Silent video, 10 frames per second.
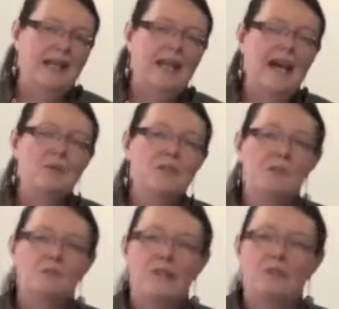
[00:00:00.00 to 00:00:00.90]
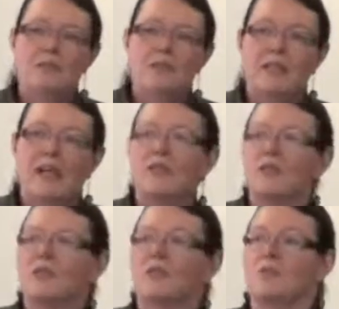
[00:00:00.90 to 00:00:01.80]
And how is it benefiting
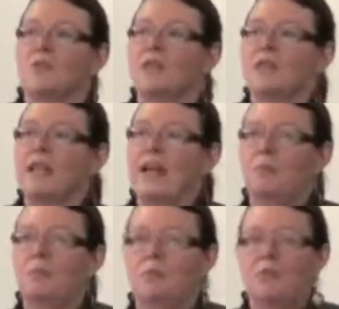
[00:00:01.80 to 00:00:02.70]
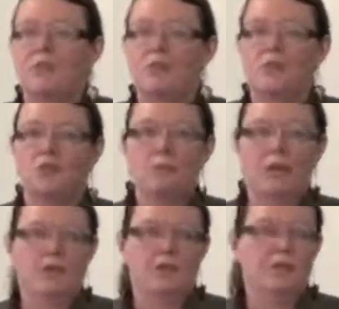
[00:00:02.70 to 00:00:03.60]
others? And what is it helping me to do
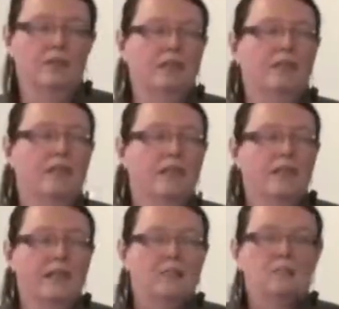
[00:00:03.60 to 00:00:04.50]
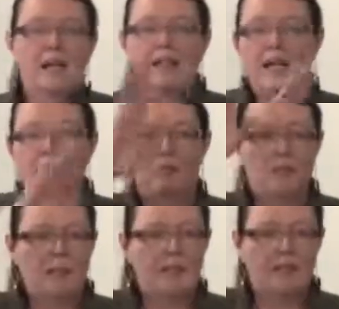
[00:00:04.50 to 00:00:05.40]
better in my life,
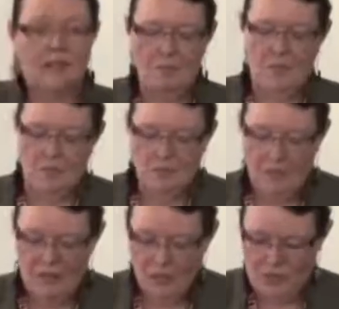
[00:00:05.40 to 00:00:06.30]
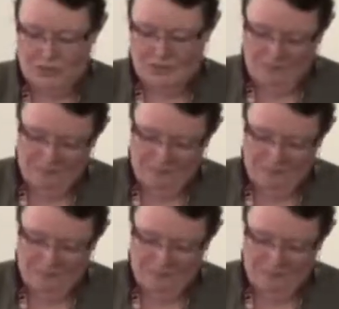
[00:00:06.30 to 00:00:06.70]
in my climbing up the mountain?